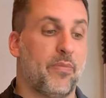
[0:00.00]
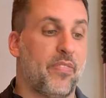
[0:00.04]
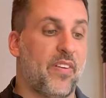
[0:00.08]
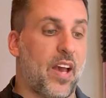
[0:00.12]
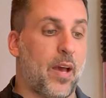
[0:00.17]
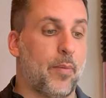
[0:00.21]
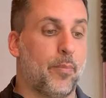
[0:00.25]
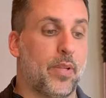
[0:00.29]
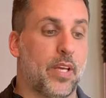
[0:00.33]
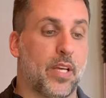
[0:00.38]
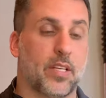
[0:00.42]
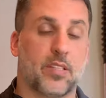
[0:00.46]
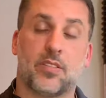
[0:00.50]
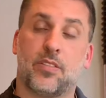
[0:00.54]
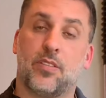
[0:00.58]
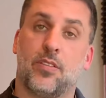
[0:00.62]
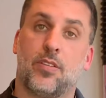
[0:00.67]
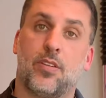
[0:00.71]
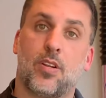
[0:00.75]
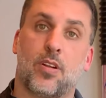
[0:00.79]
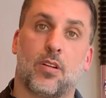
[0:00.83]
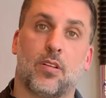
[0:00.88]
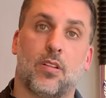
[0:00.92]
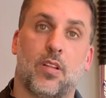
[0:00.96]
Fabtech's
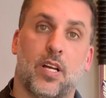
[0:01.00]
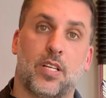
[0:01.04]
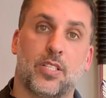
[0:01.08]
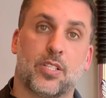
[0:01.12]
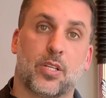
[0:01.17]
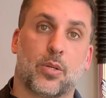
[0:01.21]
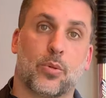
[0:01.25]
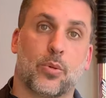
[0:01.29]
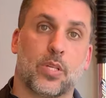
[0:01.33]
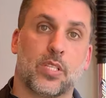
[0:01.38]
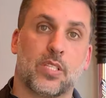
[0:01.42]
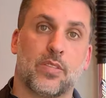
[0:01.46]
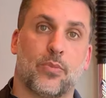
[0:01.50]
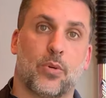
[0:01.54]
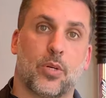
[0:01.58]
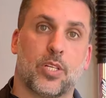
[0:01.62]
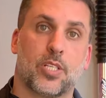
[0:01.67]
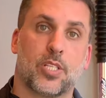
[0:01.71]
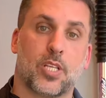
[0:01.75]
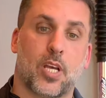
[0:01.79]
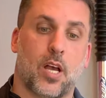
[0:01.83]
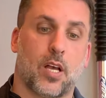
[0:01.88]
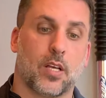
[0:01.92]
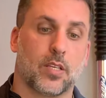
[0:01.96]
Dirt Logic Reservoir
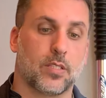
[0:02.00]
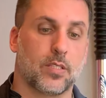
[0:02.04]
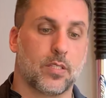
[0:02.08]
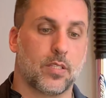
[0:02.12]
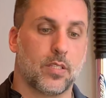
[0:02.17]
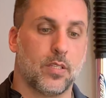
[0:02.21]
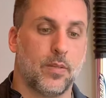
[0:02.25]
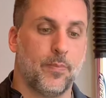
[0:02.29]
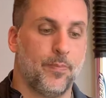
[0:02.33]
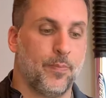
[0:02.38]
Shocks.